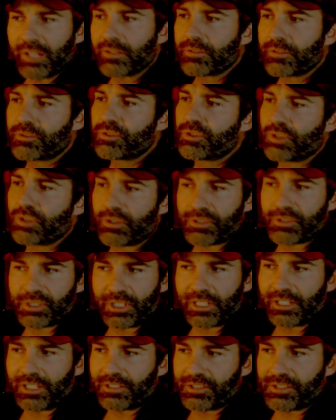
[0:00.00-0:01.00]
Just an
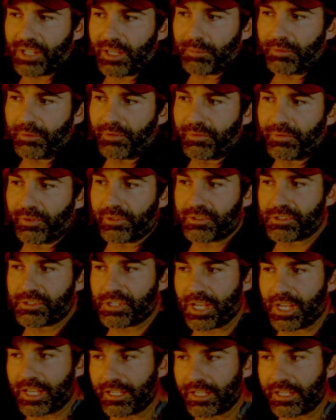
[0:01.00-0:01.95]
example for the sake